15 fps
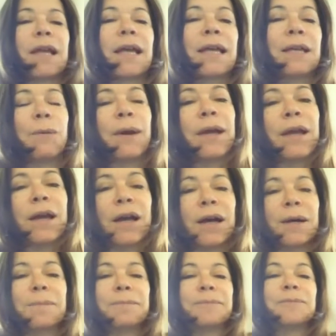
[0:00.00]
anyway,
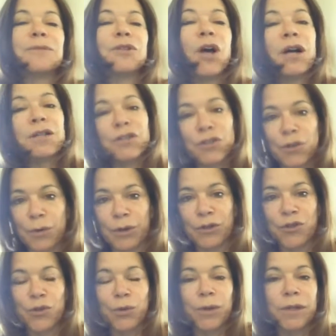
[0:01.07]
long story
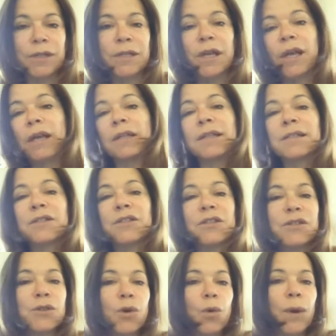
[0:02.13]
short, let's
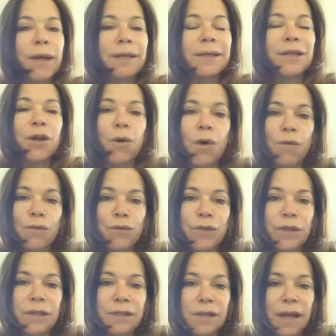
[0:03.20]
just quickly go over the
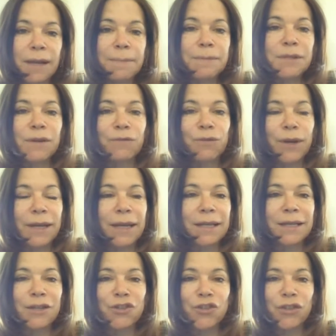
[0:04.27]
types of
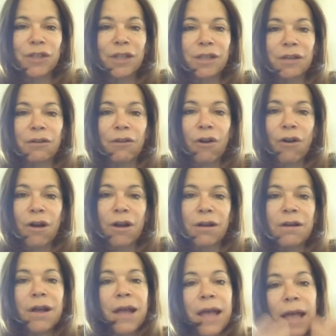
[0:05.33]
recognition that there
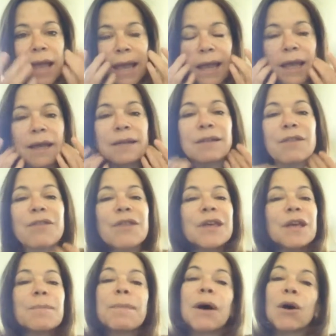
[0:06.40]
are and
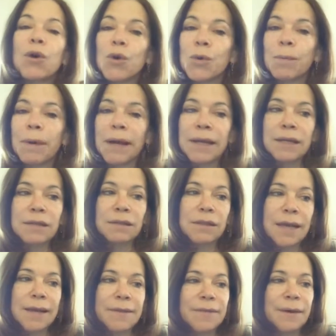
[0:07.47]
think about who might
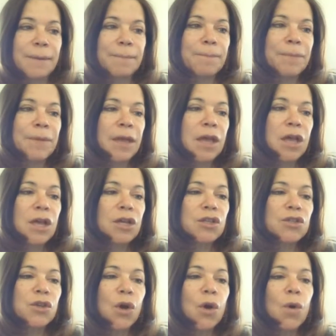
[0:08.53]
like them.
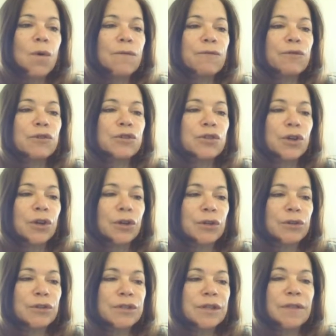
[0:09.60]
So for
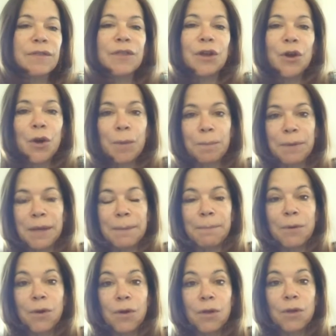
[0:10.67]
starters, there are
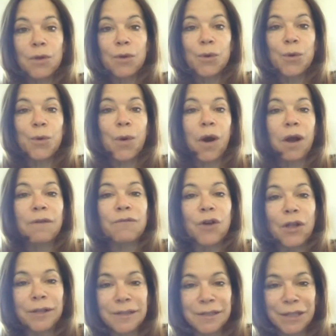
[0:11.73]
people who are
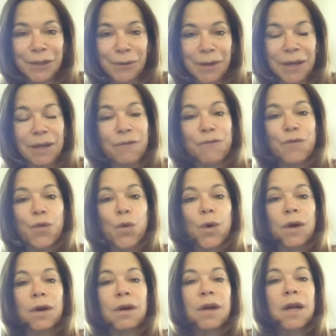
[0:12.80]
volunteering
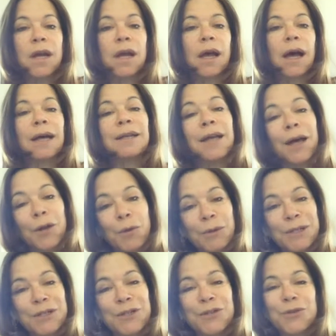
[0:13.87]
for not
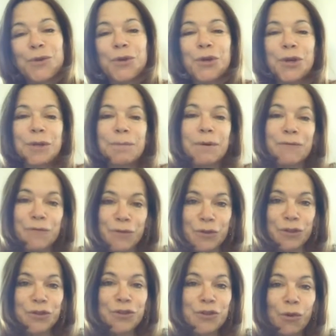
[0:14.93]
only to do good, but for
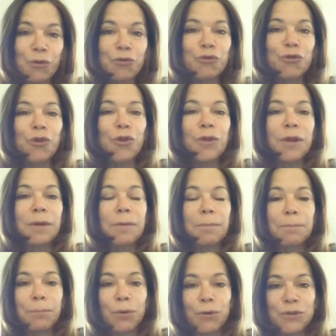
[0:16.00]
the social,
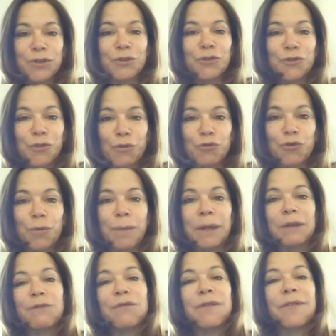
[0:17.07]
personal social
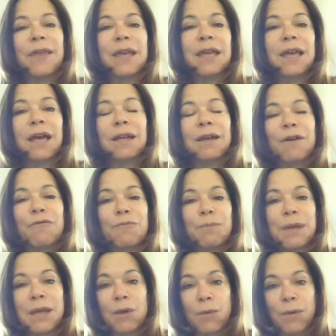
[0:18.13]
benefit they get of
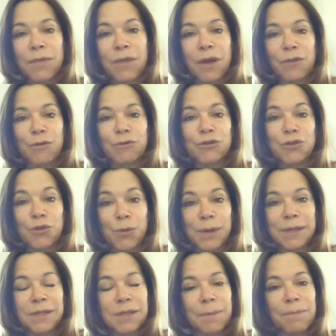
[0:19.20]
being with others
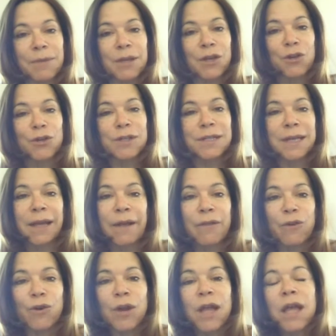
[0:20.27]
doing something good
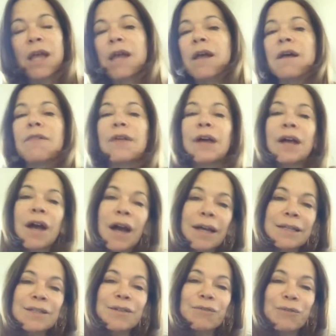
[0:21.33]
together. The
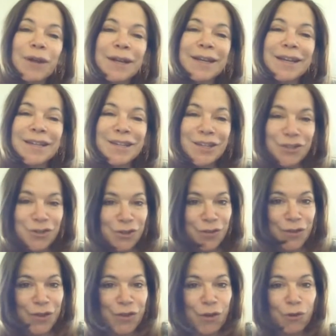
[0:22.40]
kinds of recognition
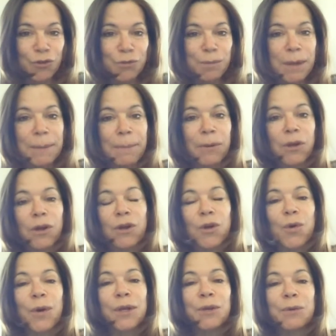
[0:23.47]
that those people are
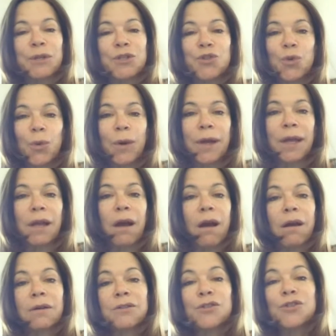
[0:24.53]
going to enjoy
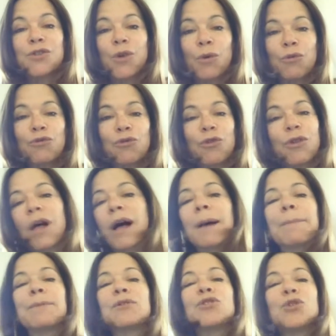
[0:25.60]
are social
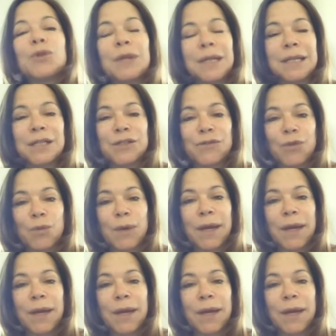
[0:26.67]
opportunities for